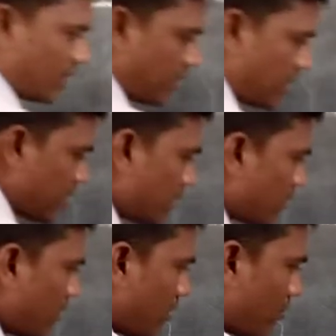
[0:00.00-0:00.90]
Here
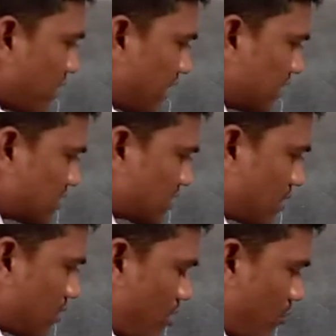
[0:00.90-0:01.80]
we
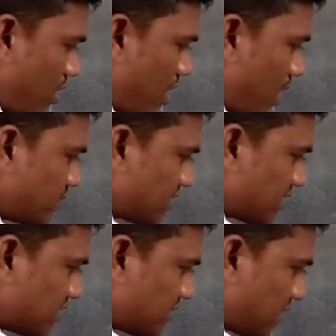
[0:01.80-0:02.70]
consider one object
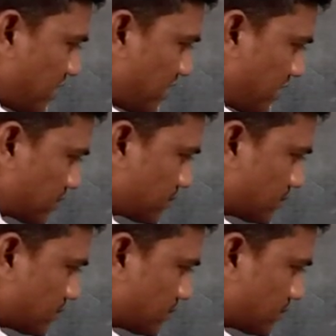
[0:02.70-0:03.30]
is there here.